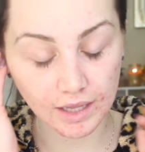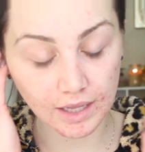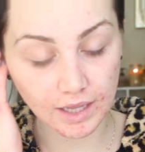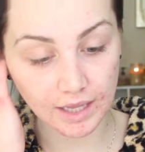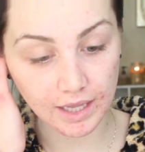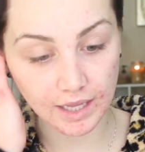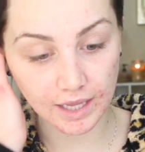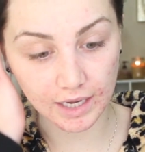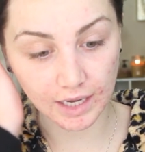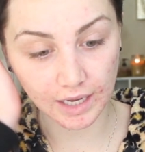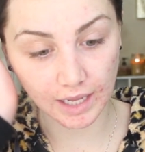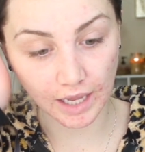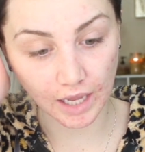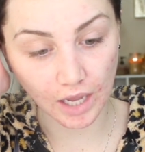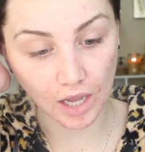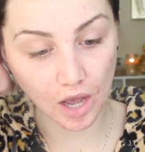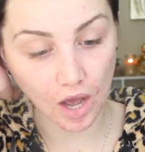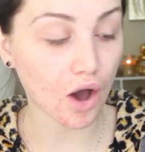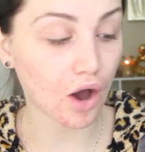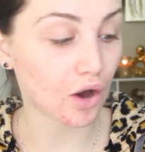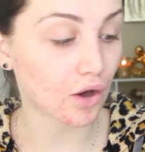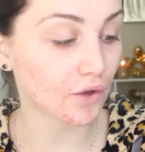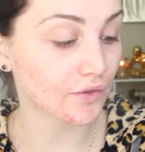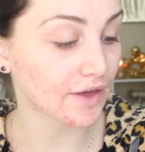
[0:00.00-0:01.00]
hitting
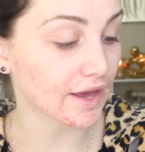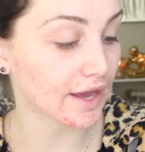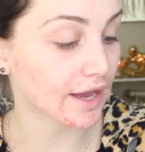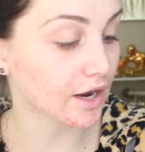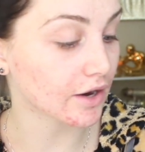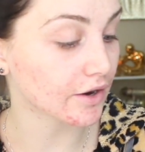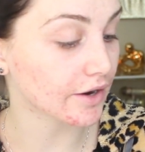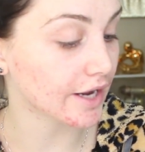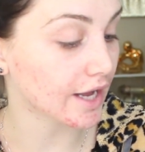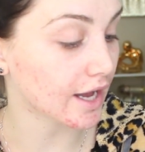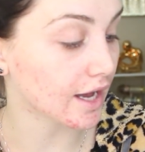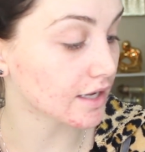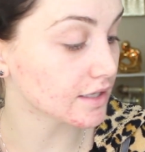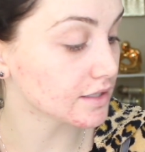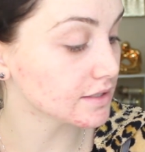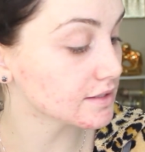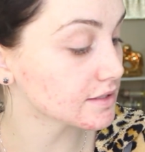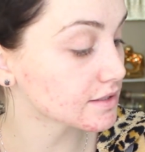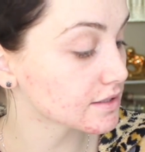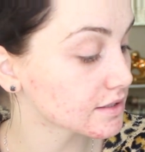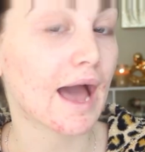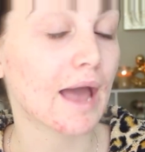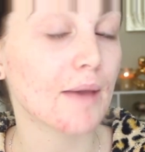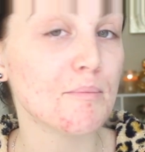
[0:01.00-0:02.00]
all the areas.
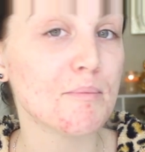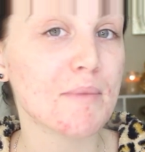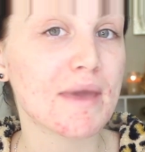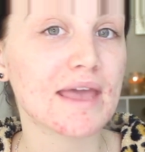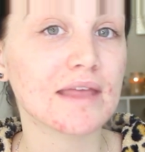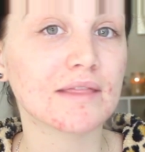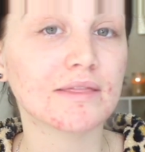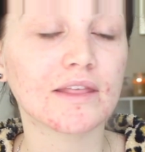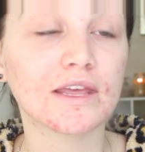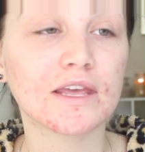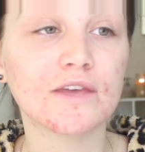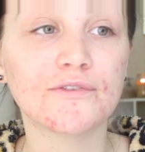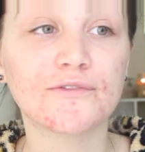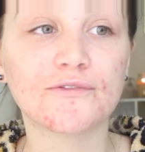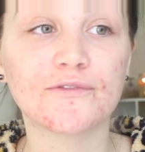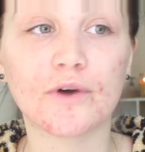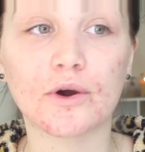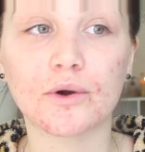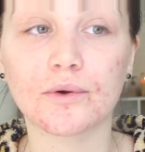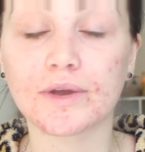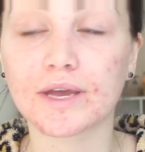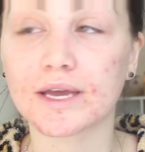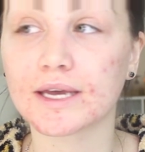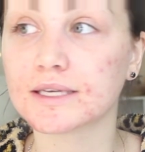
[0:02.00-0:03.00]
I mainly
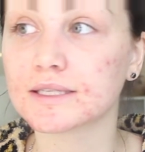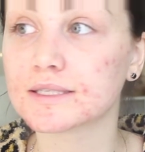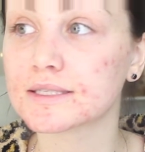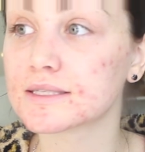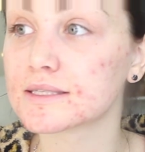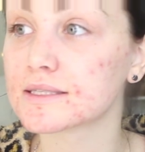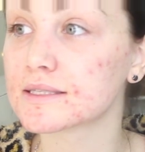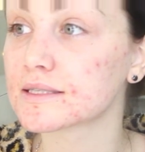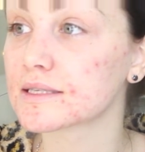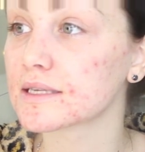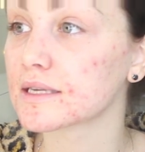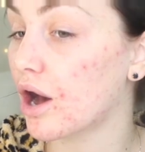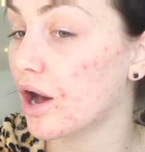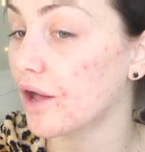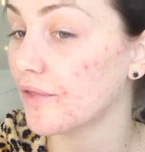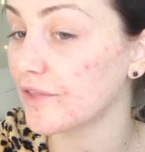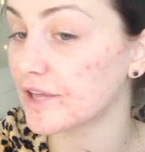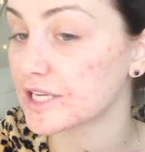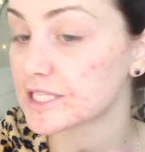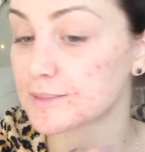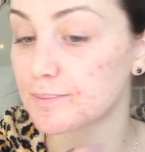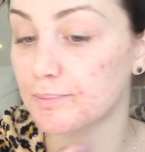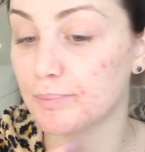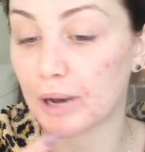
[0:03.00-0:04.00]
focus on
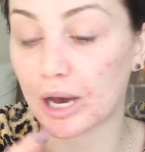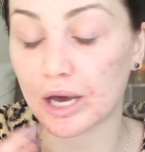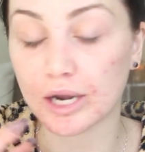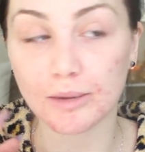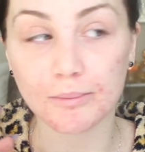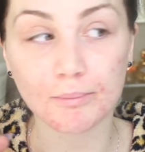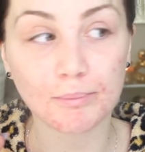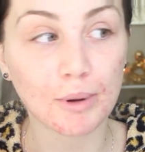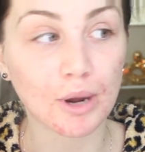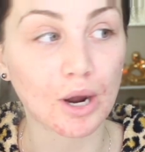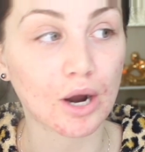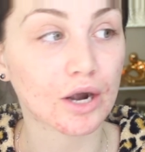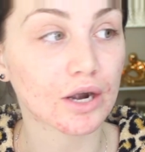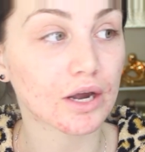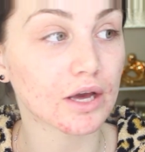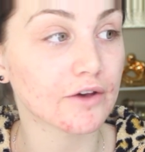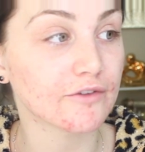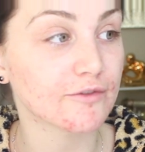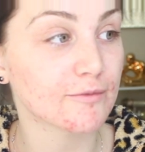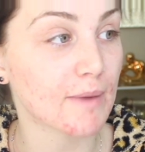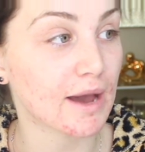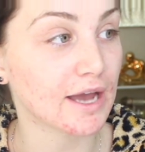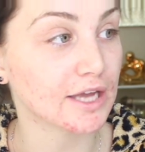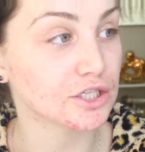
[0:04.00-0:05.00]
this bottom part
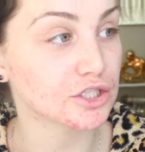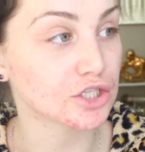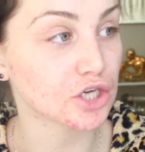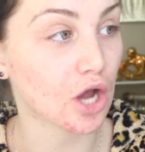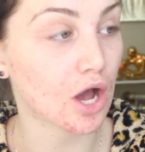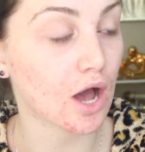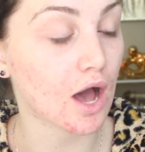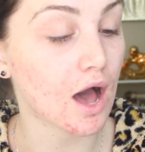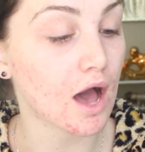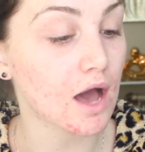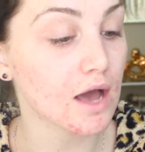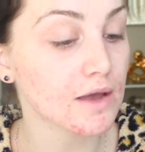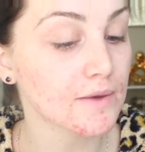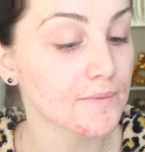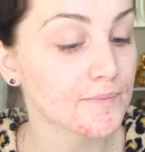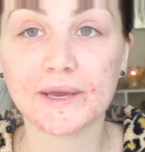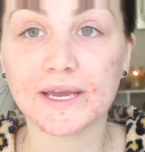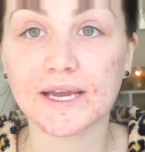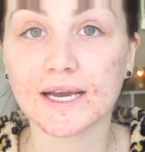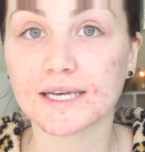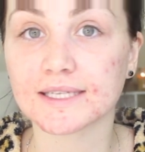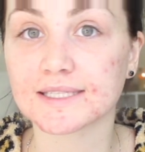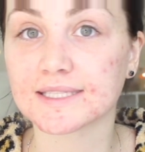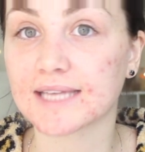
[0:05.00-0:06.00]
of my jaw
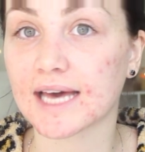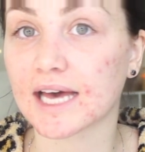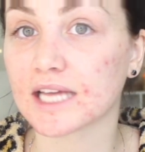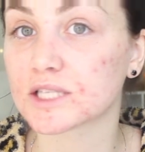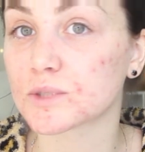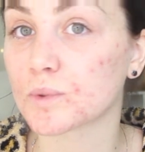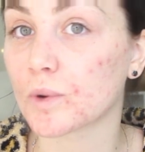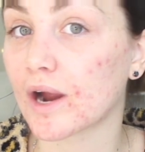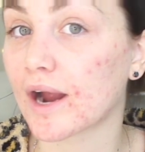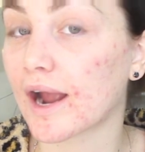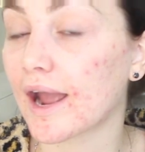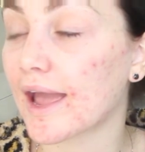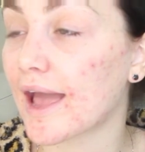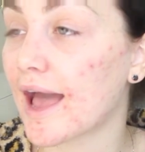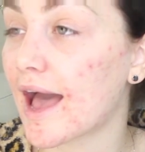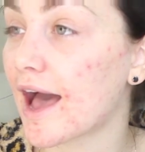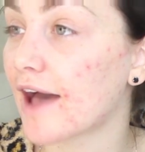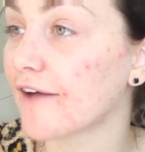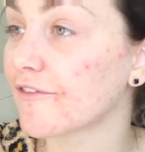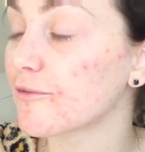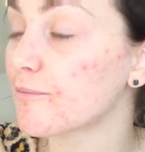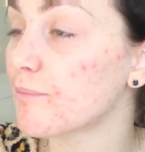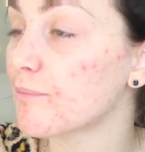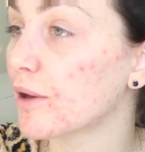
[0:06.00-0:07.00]
because that's where I
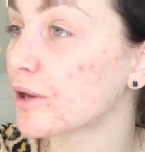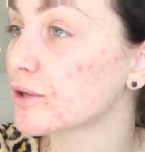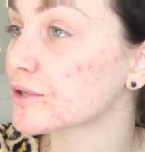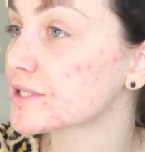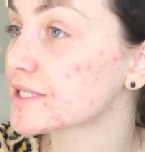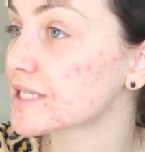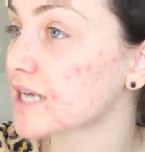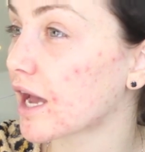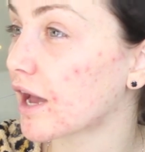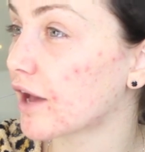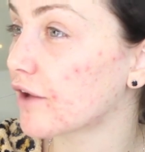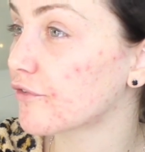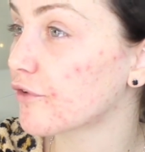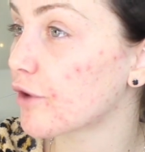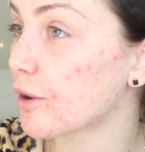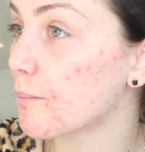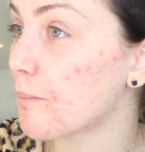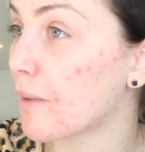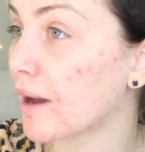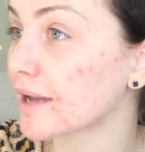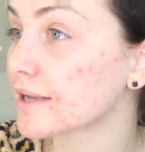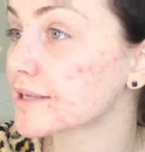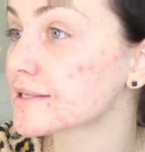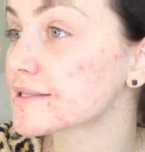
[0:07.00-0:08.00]
have most of
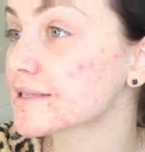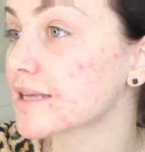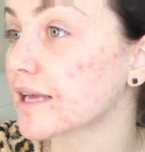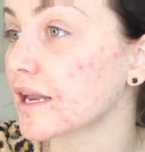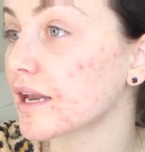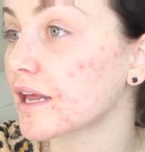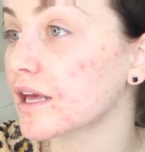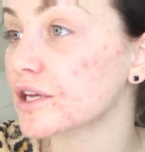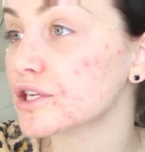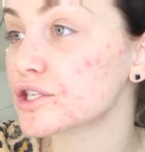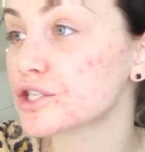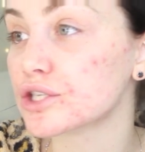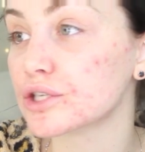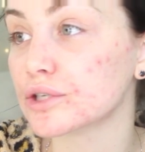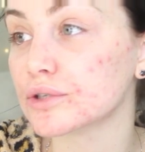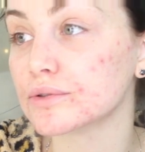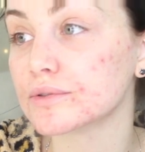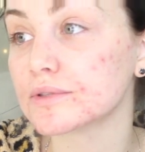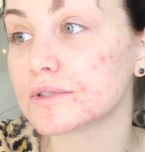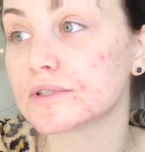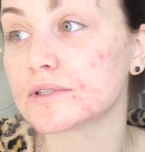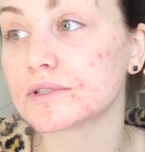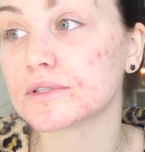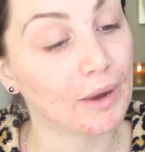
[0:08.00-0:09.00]
my skin
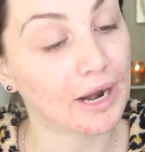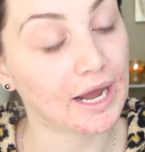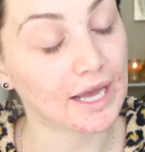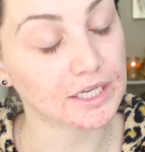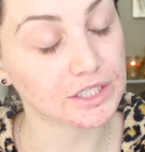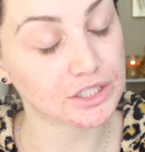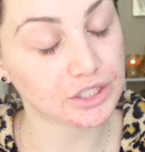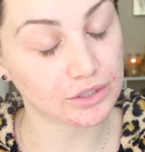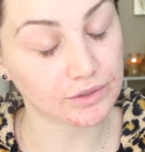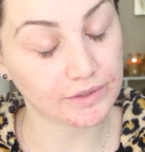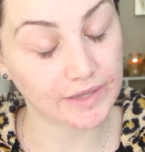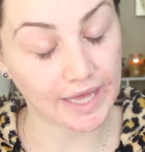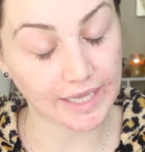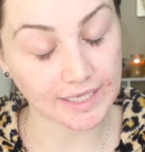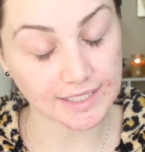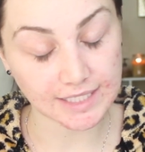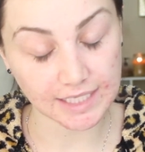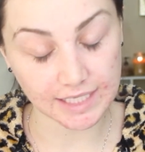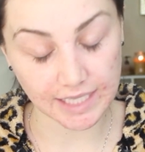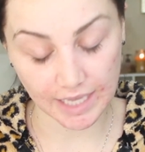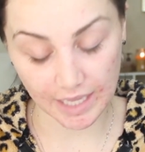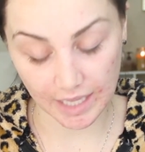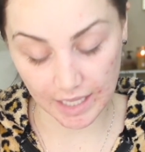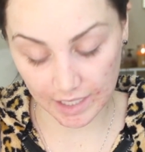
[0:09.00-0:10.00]
issues. But I do like to
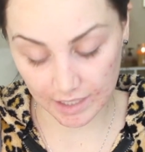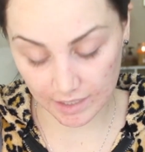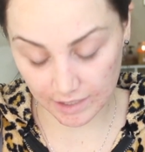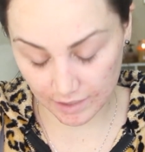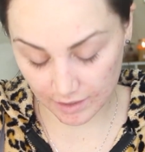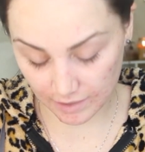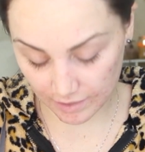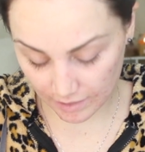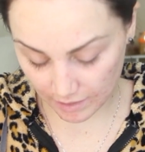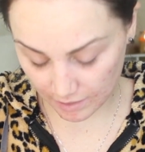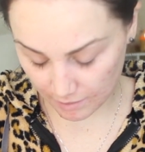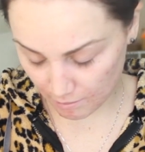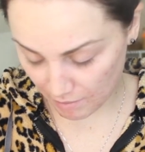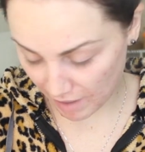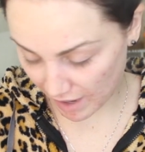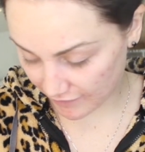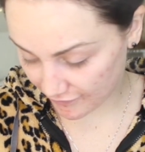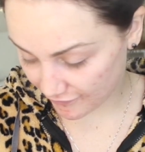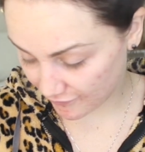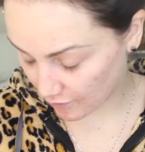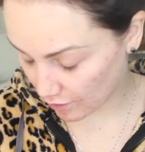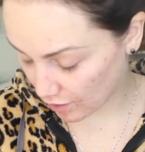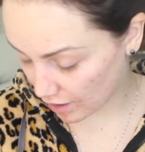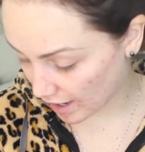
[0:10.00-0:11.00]
get my
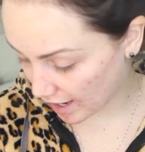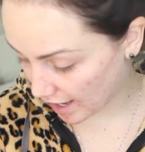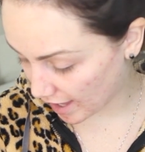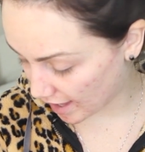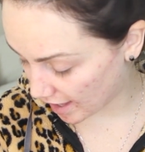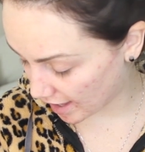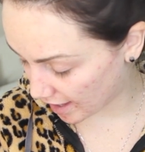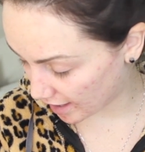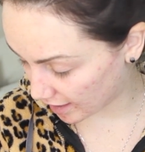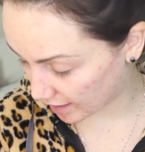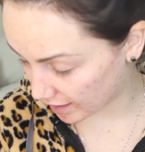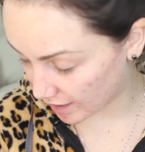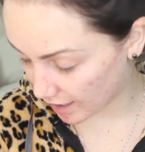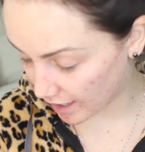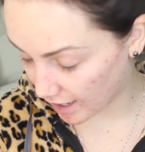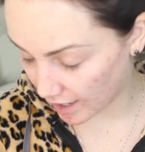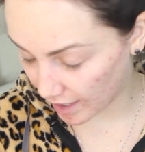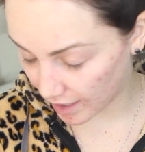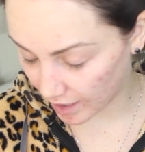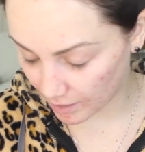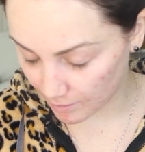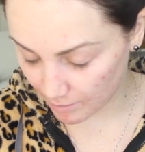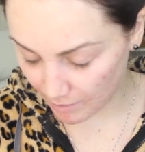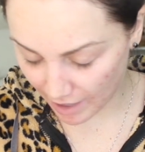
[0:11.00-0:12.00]
forehead
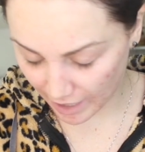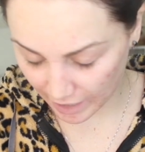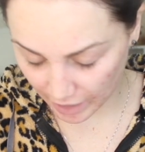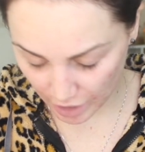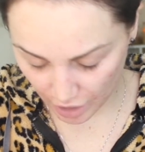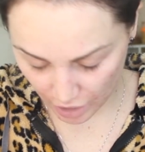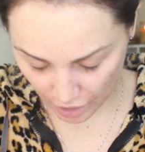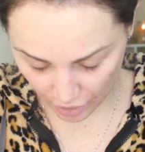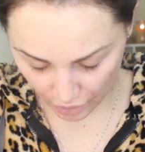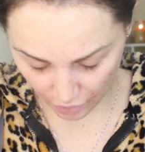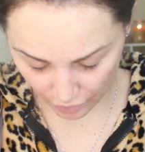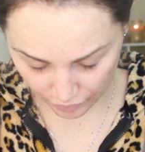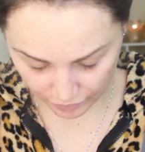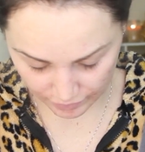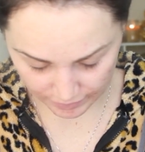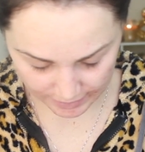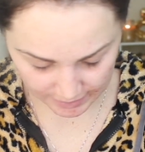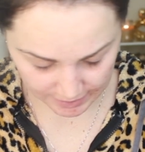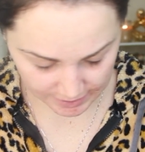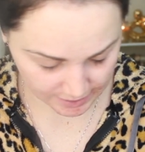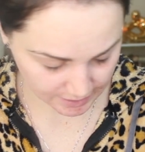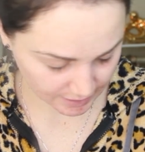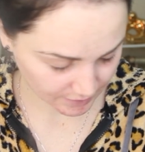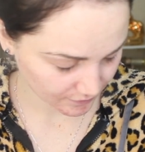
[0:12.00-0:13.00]
and my
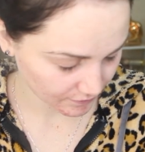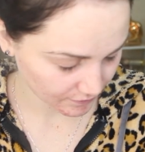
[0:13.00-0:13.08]
nose,